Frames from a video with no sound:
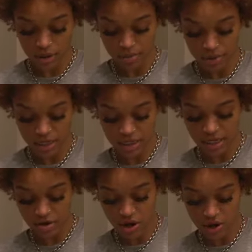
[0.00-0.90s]
Because I
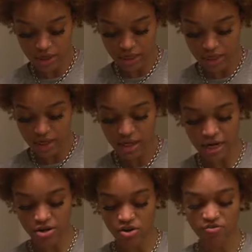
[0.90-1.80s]
know how I get, and I
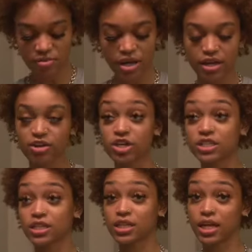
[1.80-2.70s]
know if my hair
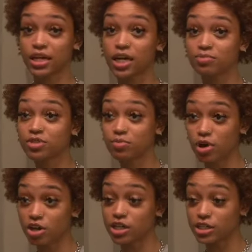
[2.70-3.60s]
isn't like up to
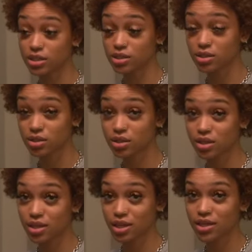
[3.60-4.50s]
par,
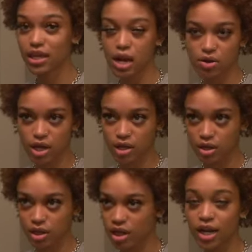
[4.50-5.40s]
then I'll cut
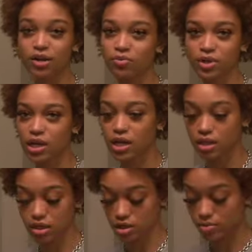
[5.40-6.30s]
it, and I don't want to cut
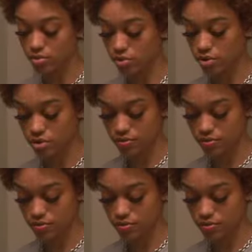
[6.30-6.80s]
it anymore.